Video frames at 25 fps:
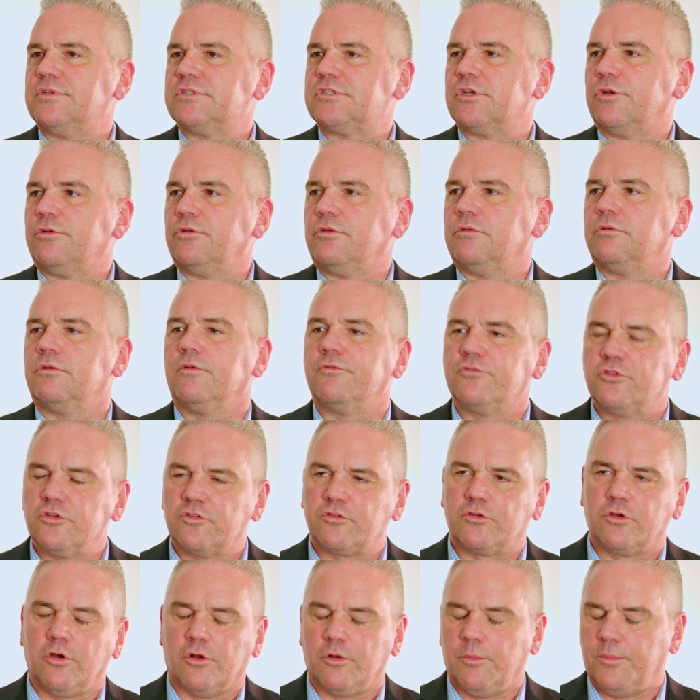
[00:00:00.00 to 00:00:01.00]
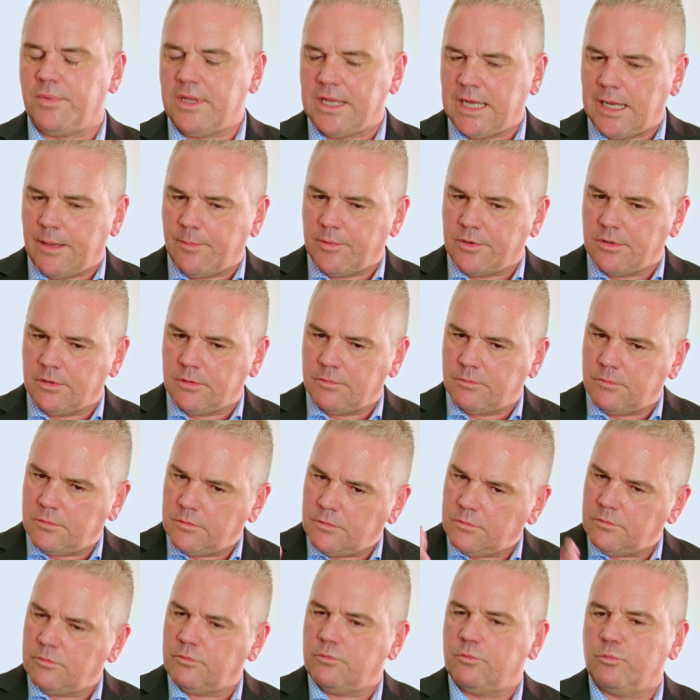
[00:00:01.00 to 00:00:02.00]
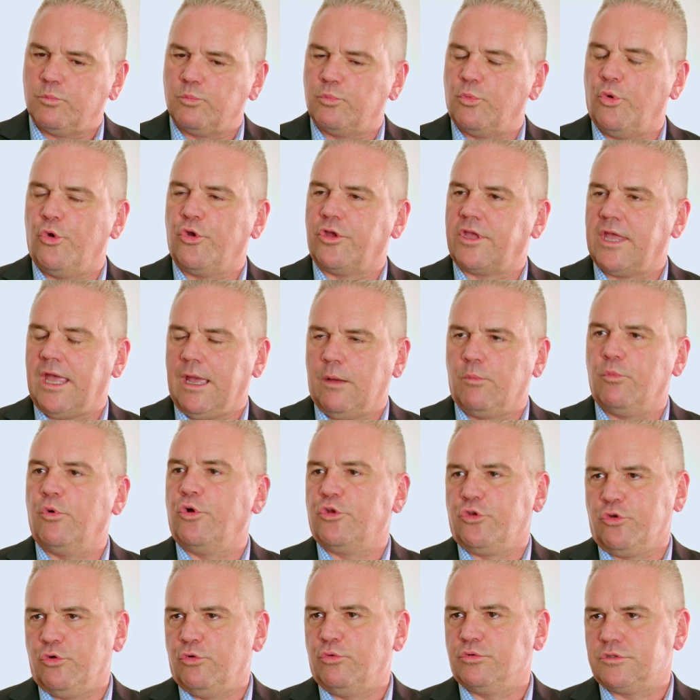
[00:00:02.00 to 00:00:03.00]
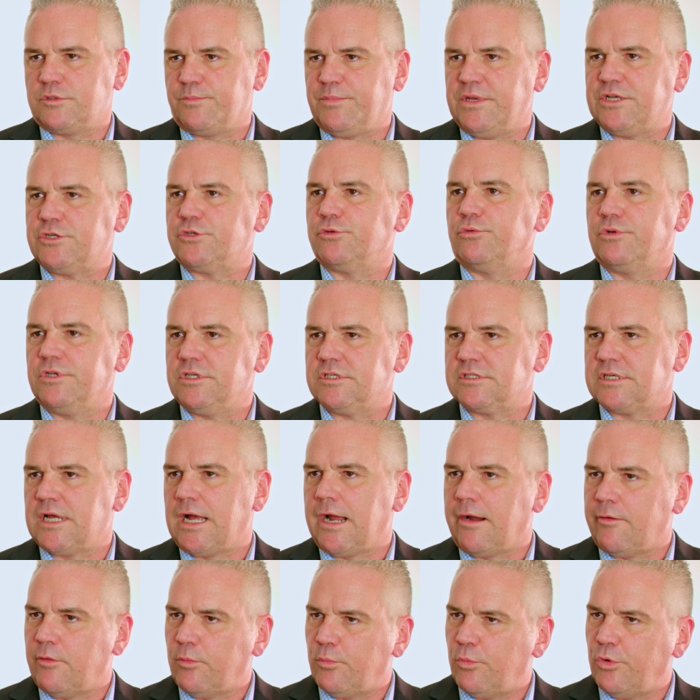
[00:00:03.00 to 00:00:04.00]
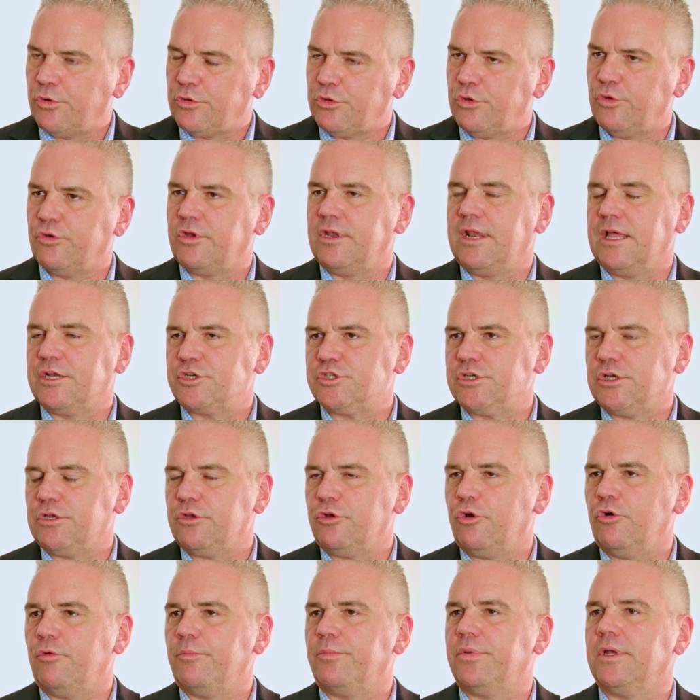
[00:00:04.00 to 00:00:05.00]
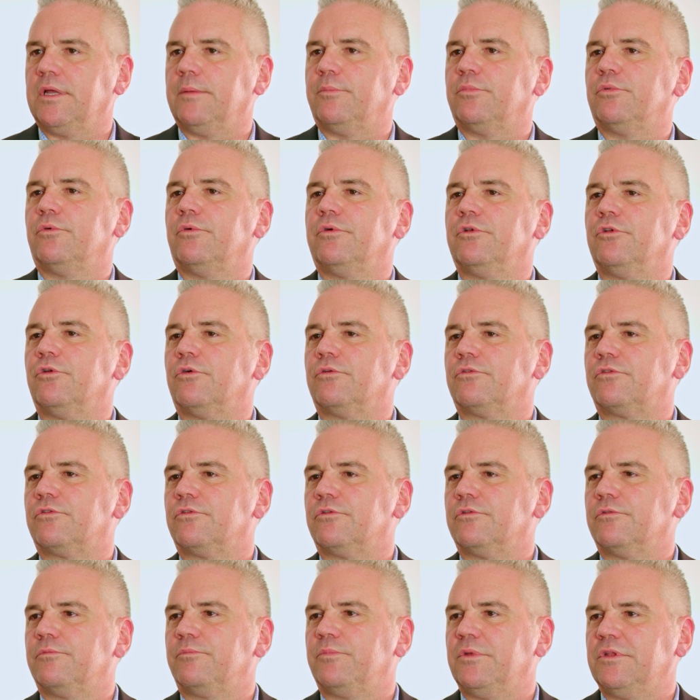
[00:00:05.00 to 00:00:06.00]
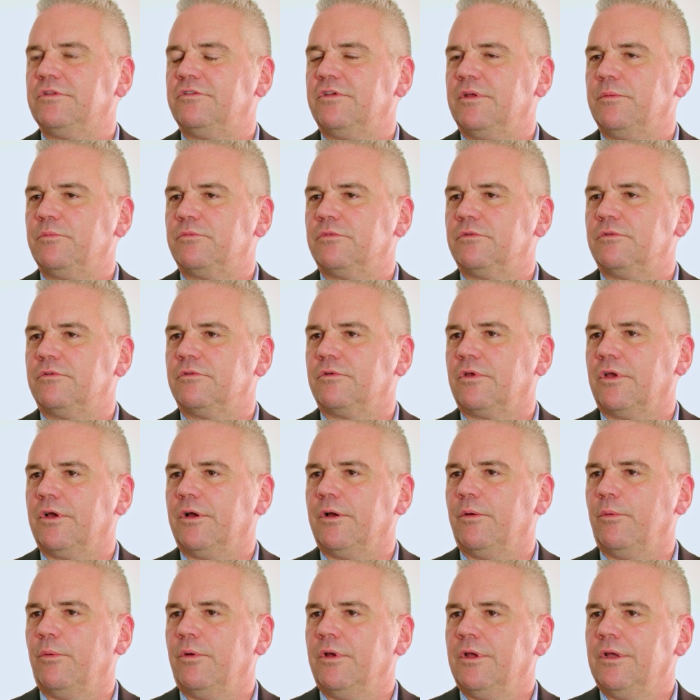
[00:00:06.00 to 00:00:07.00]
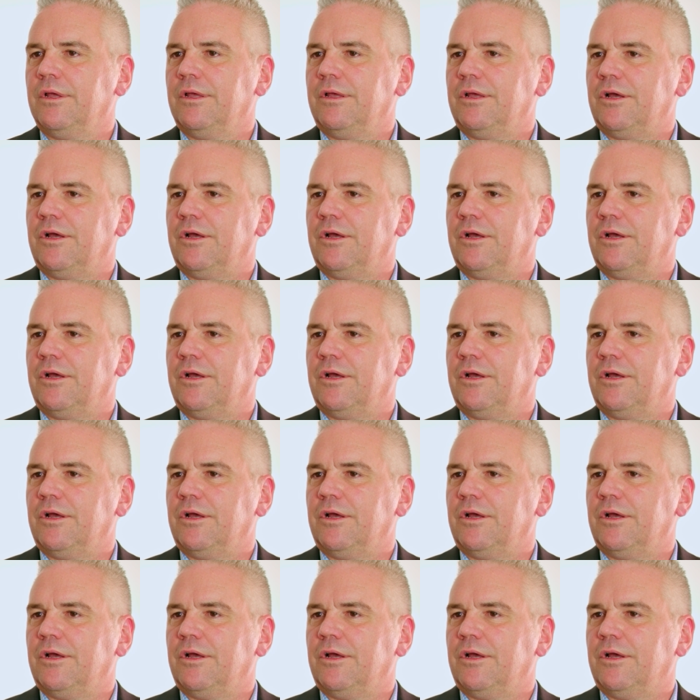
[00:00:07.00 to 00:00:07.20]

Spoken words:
And so you've just got to be able to work out what your specialties are and what you can actually help people, and not sort of be tempted to go